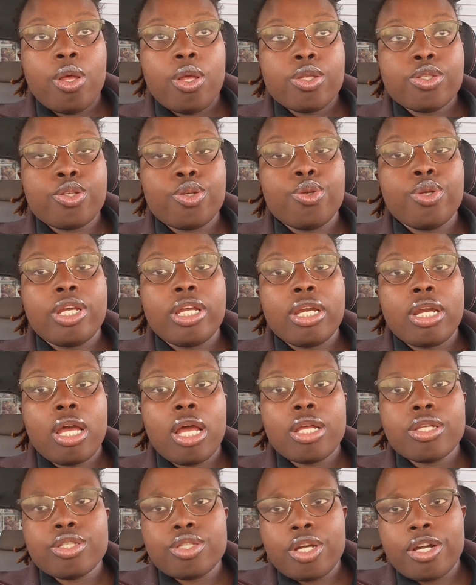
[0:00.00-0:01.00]
so you can
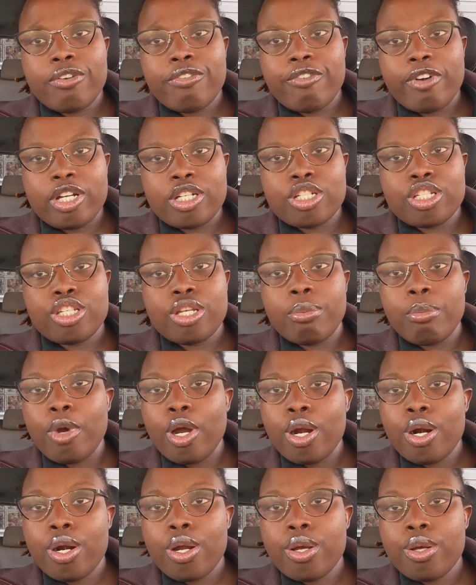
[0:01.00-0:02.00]
start fresh
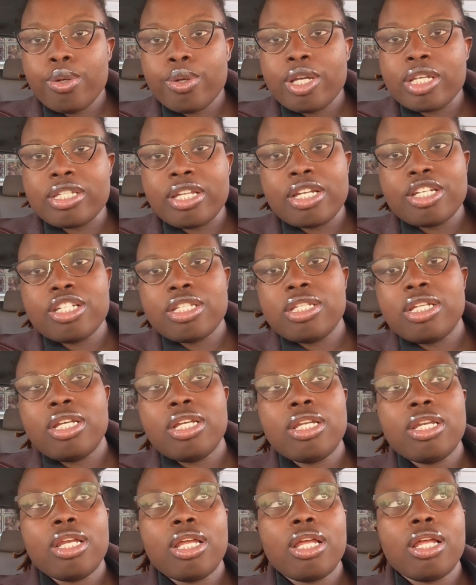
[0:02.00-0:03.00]
tomorrow because they just
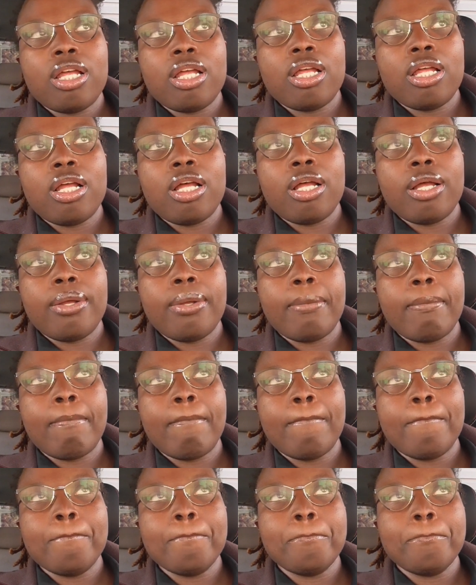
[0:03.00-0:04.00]
need
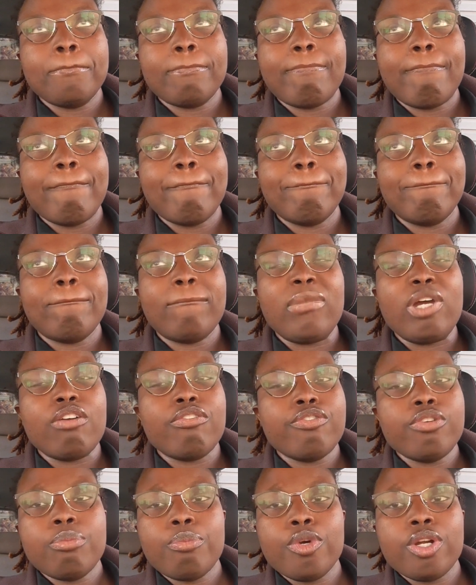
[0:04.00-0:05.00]
um, a
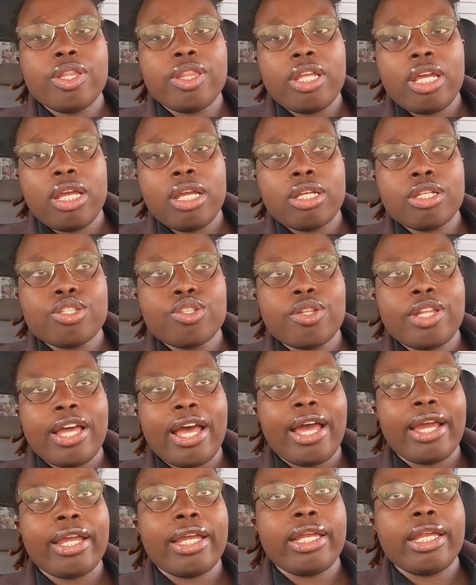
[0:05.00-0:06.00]
few more things so that
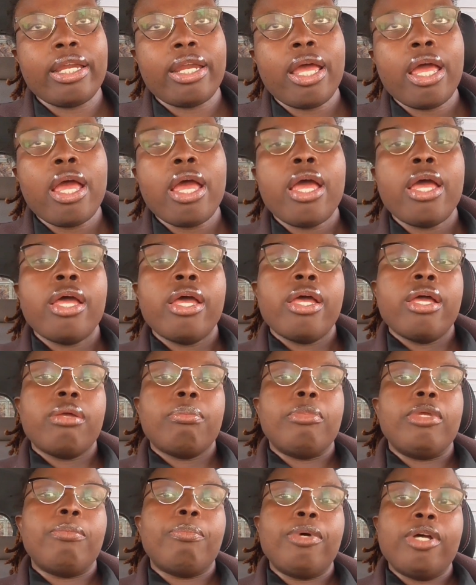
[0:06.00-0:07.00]
I can
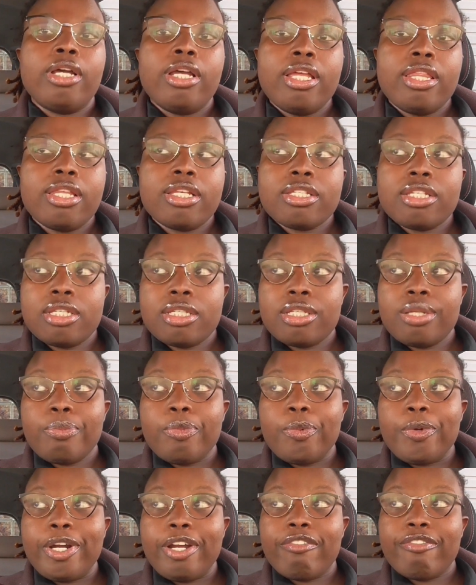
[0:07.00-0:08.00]
be put in the system
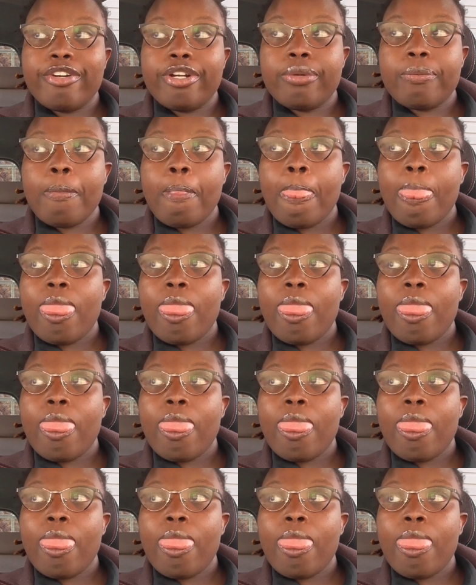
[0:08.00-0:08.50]
or whatever